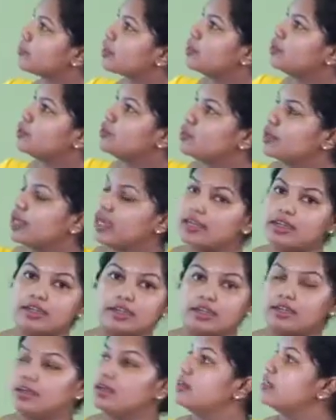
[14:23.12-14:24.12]
You
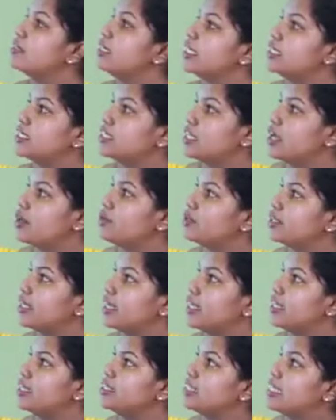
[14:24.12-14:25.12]
can list out
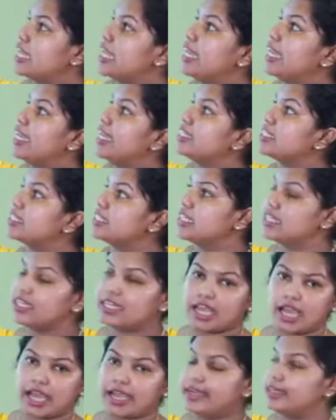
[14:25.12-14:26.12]
as less in
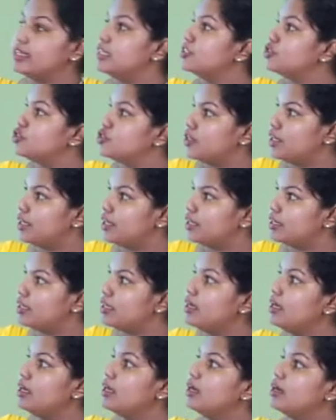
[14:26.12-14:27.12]
height chair,
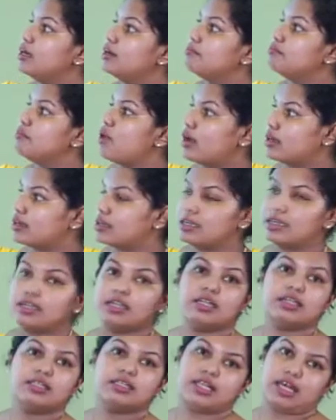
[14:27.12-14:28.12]
bottle,
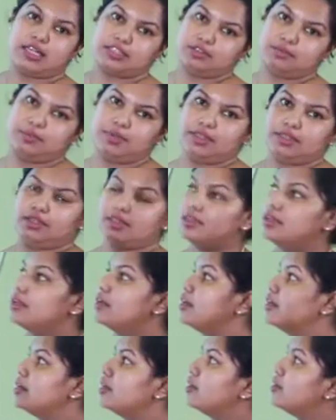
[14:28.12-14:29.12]
dustbin.
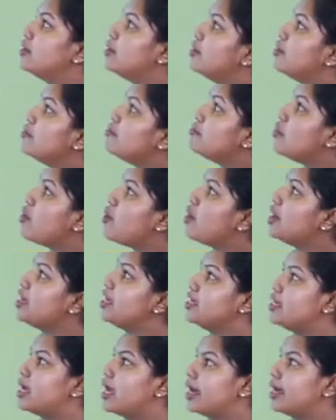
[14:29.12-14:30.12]
More
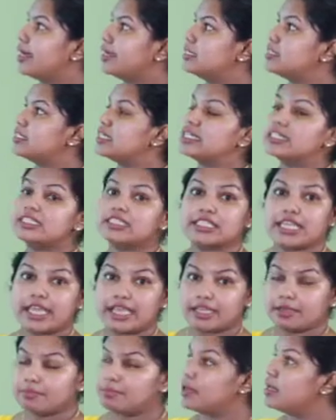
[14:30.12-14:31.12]
in height
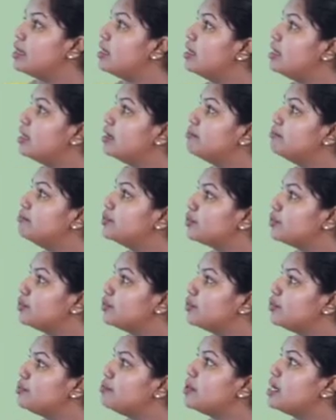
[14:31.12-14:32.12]
table,
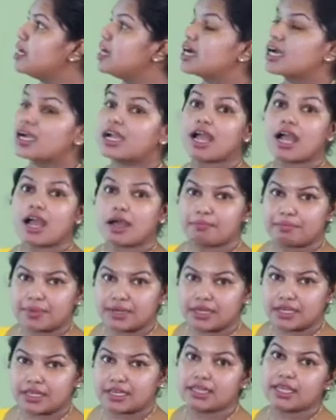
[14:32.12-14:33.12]
broom,
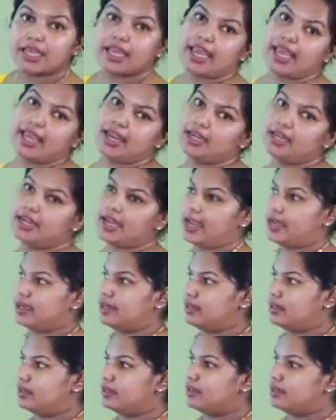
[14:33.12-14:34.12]
cupboard and
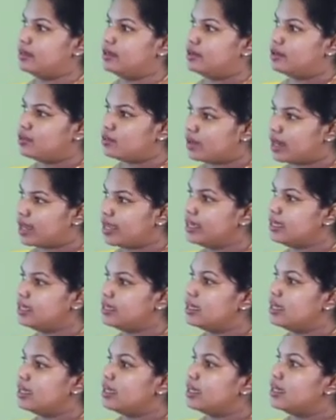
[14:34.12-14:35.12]
ladder, right?
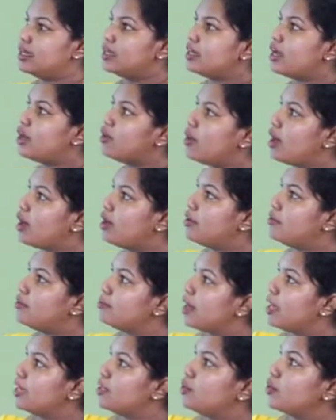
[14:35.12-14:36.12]
Now
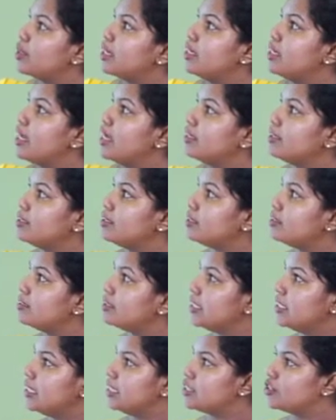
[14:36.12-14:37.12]
by looking at
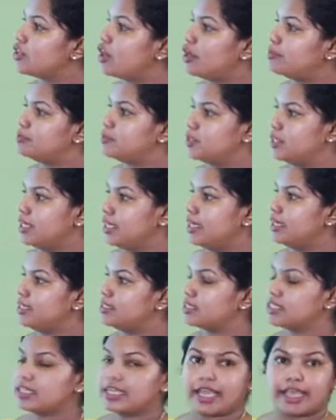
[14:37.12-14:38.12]
these
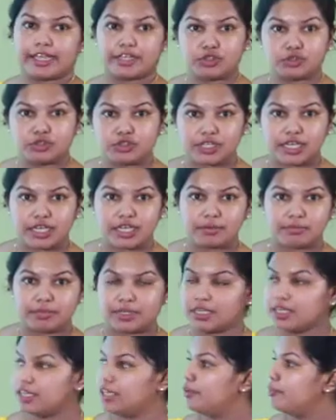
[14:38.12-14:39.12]
objects, can you tell
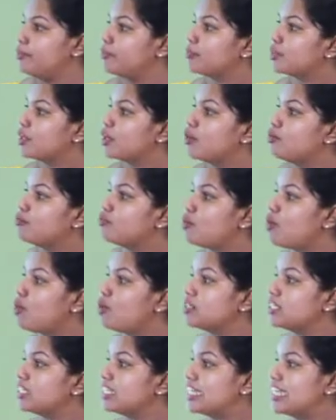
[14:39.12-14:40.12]
me
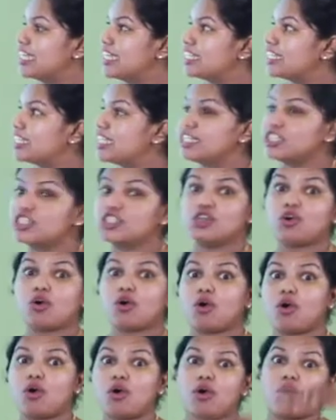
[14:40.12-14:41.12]
what is the
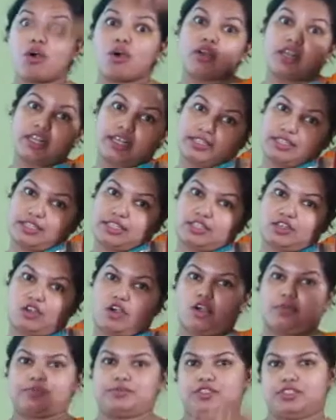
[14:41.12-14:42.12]
tallest
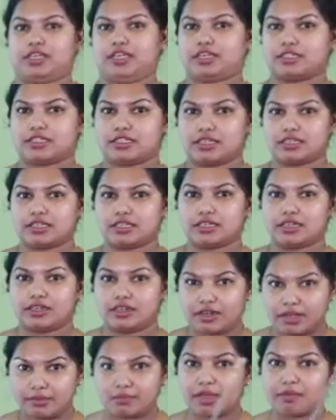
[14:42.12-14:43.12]
object?
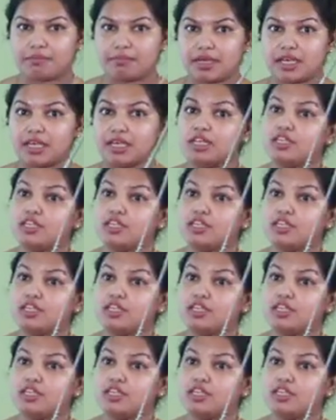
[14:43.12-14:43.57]
Remember,